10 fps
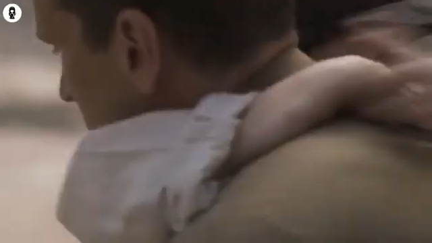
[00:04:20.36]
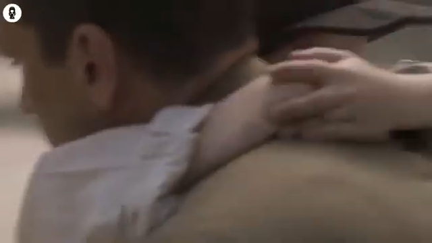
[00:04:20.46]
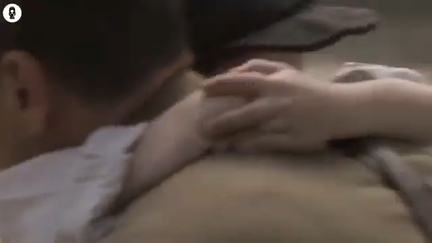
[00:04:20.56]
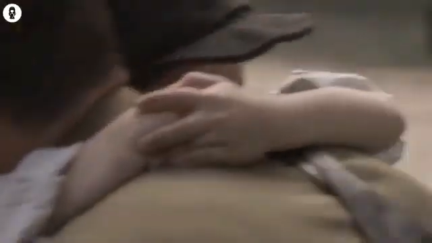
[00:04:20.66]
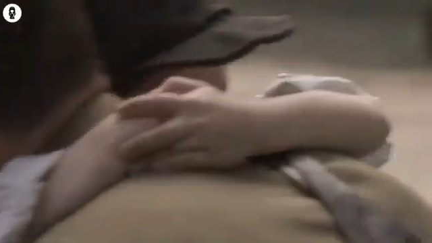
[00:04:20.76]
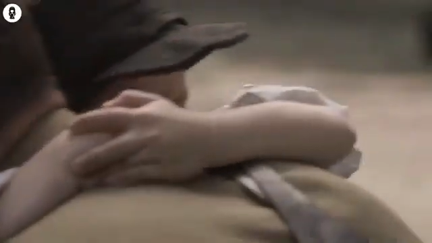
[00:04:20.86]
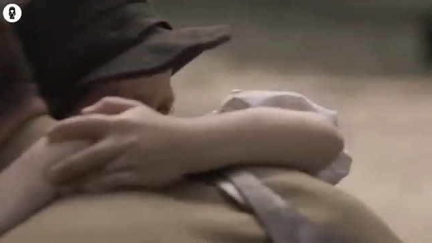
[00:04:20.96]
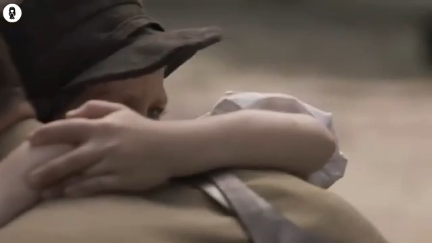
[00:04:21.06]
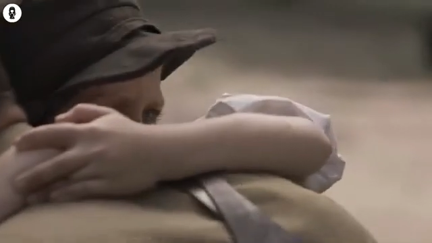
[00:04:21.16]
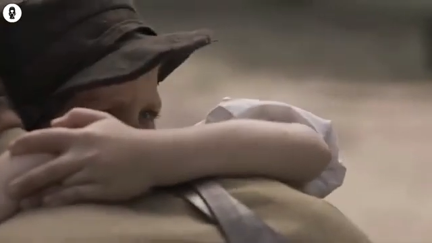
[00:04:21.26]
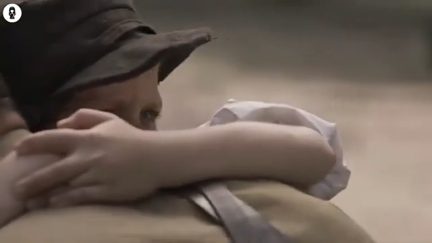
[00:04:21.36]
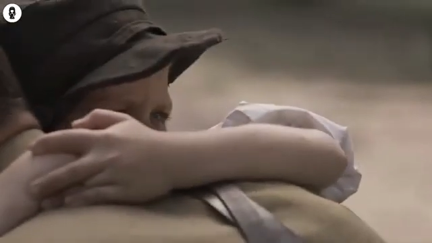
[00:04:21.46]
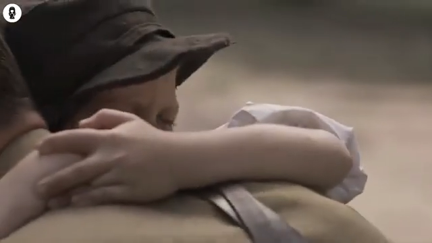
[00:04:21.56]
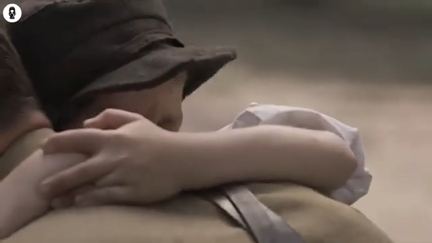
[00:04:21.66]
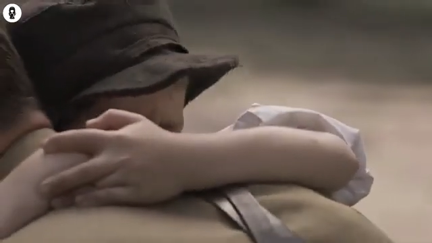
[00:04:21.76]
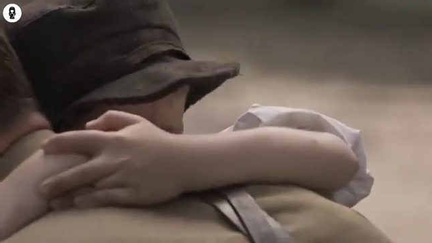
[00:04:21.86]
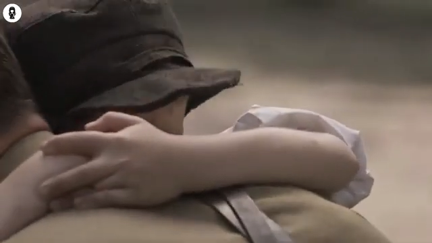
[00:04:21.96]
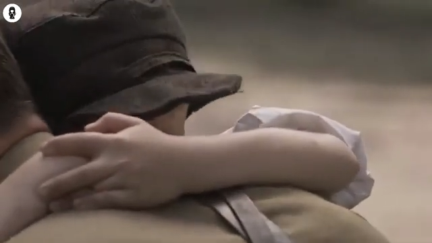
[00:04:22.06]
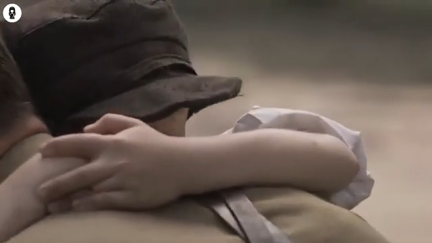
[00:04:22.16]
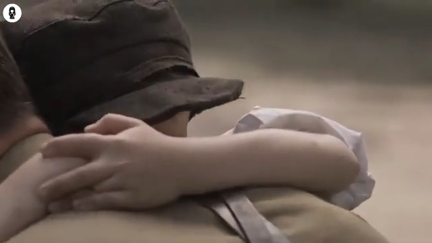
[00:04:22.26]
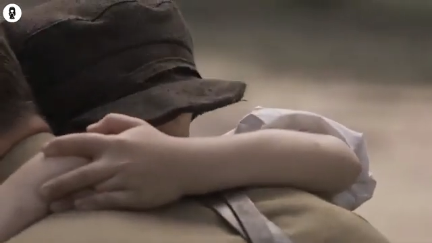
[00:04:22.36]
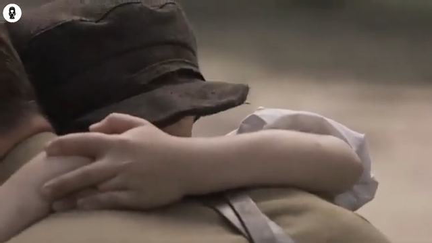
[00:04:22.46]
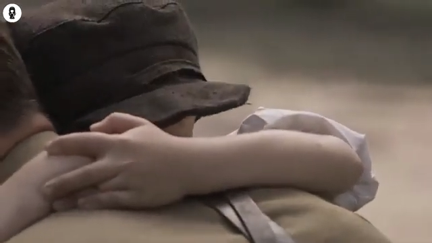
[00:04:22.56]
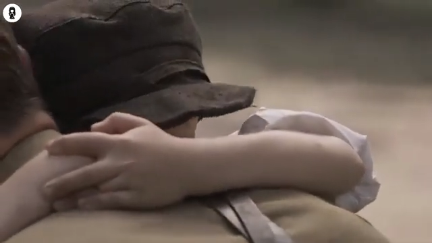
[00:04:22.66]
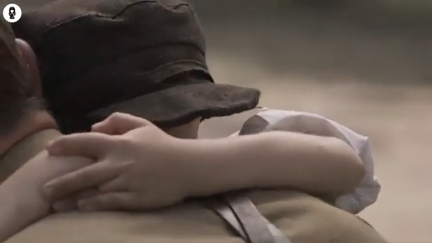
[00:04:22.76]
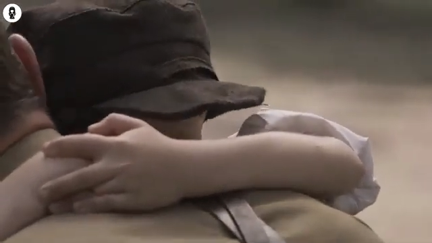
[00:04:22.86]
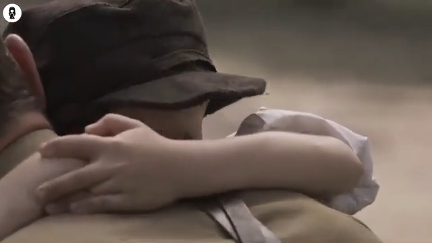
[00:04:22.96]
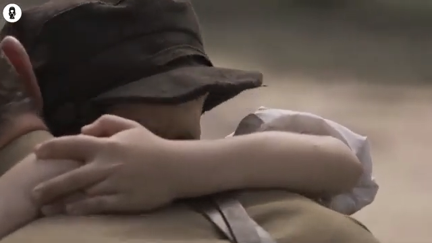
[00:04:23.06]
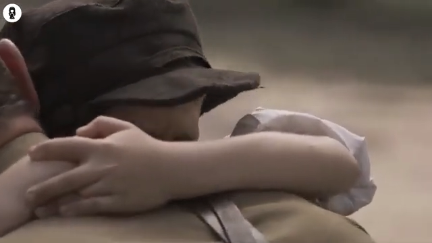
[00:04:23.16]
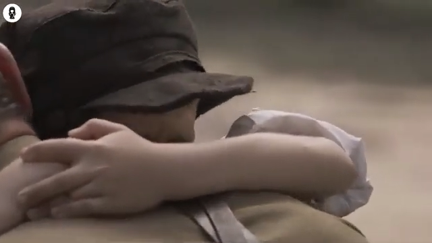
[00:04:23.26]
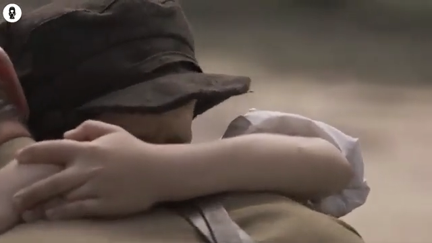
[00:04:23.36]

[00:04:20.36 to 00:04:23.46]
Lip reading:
Nobody's mouth can be seen.